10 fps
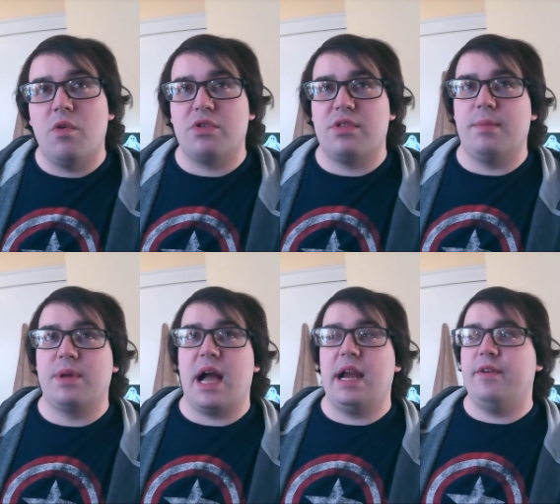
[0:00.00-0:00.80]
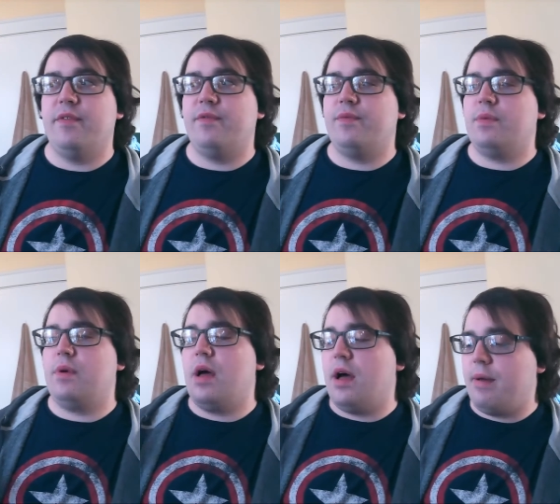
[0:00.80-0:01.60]
or some kind of
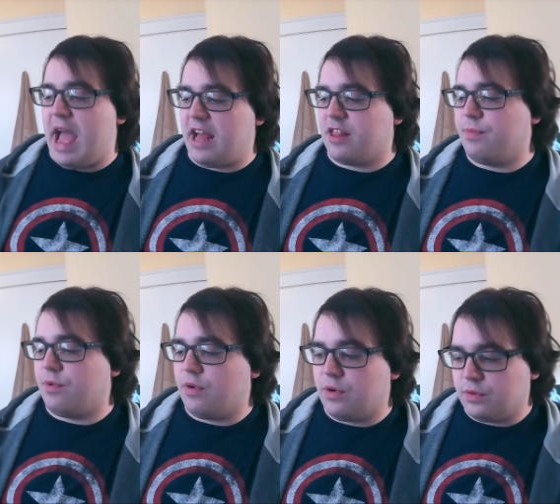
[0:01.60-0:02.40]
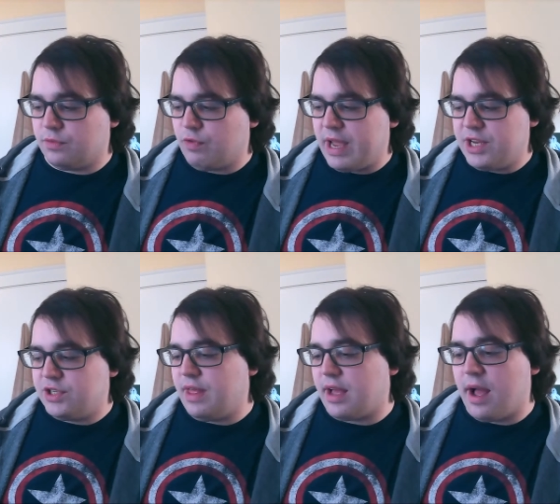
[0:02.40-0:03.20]
uh,
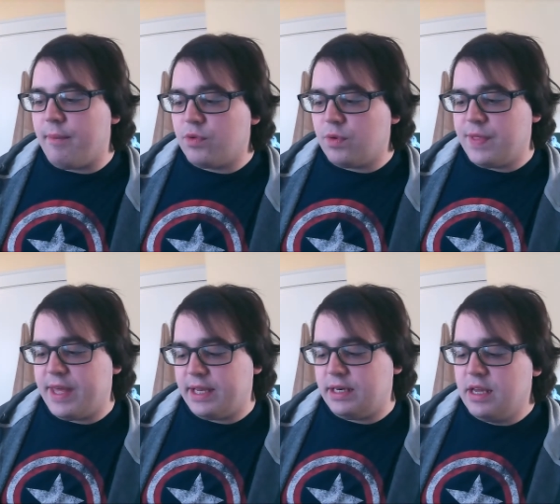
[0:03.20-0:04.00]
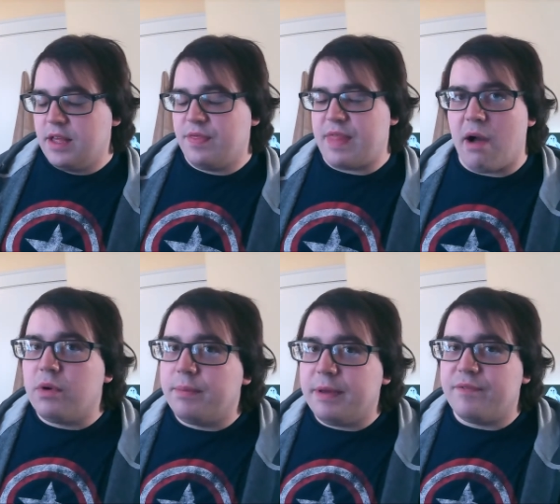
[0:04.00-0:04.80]
aspiration that comes with it that
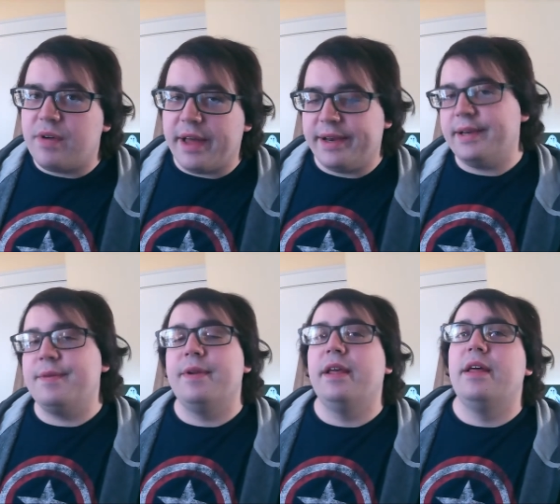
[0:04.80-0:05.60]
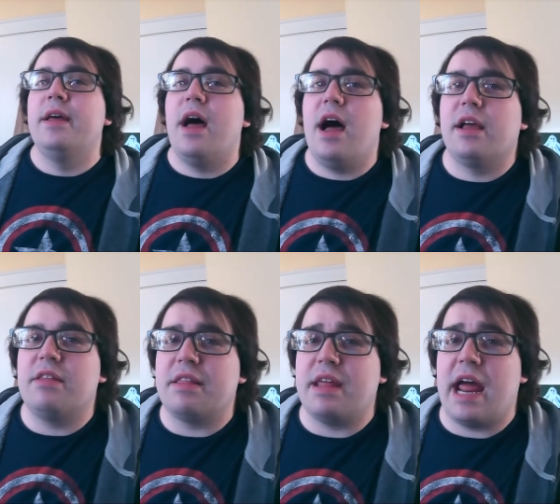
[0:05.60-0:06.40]
would be fun
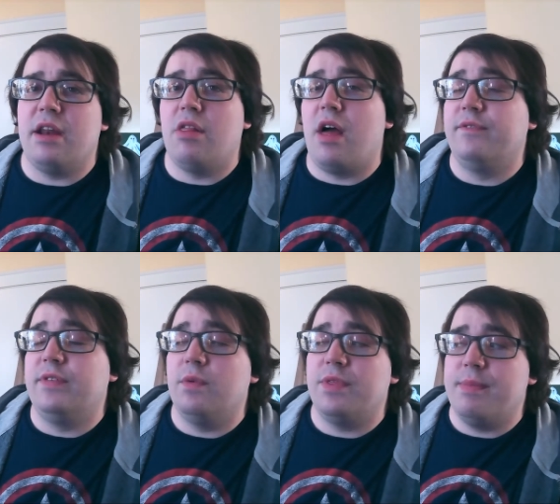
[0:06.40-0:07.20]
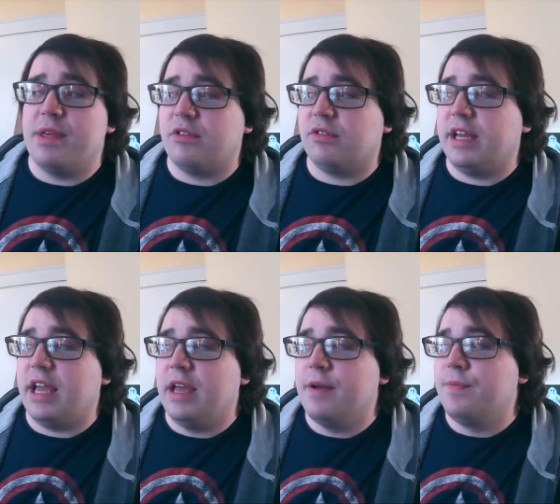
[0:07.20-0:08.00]
because uh, like i said i had a lot of fun with the
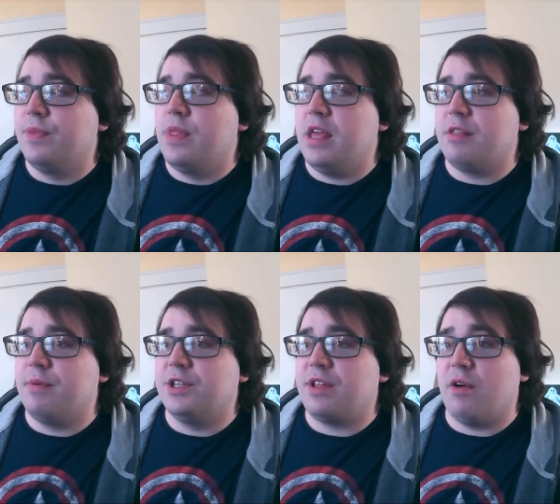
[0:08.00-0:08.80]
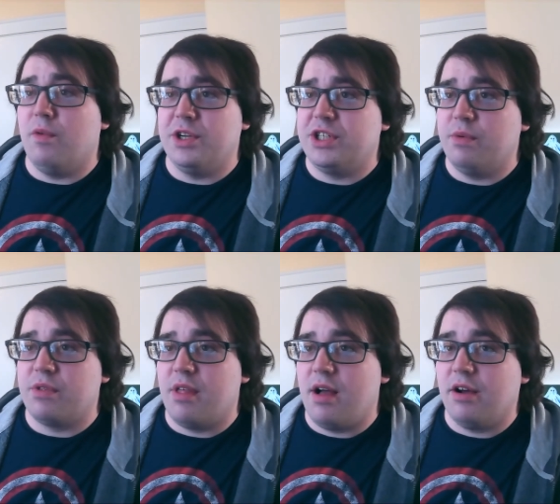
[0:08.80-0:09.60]
mystery as much as I wish it
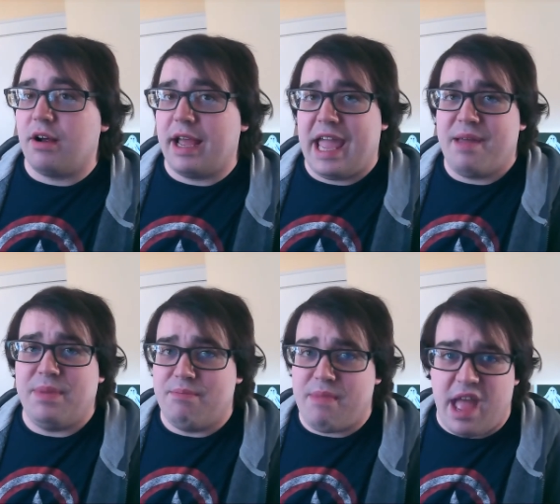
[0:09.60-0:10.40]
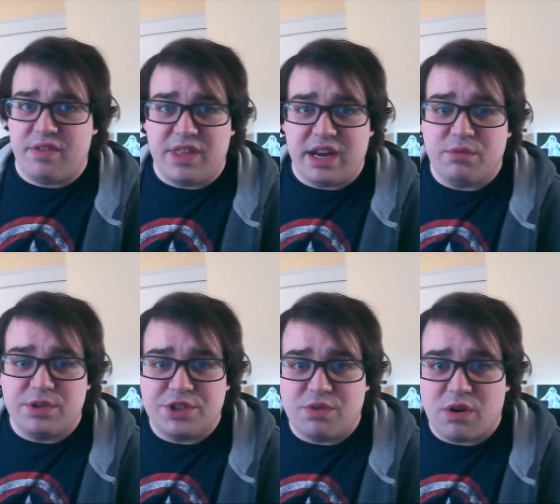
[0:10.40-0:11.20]
was longer, I can't be mad that it
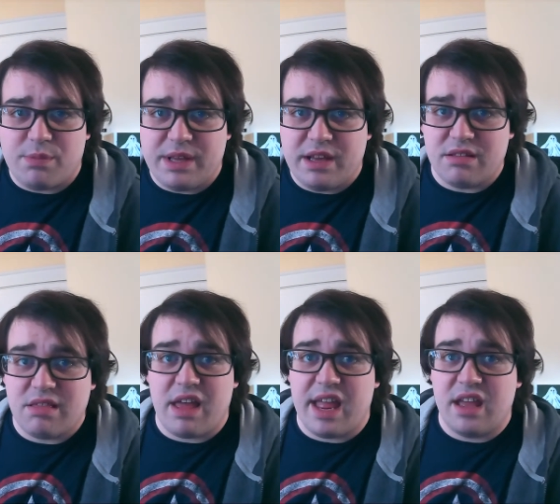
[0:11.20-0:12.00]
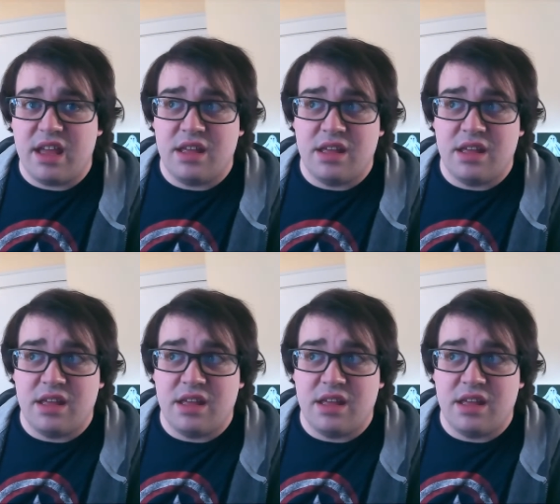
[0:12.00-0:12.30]
was short because like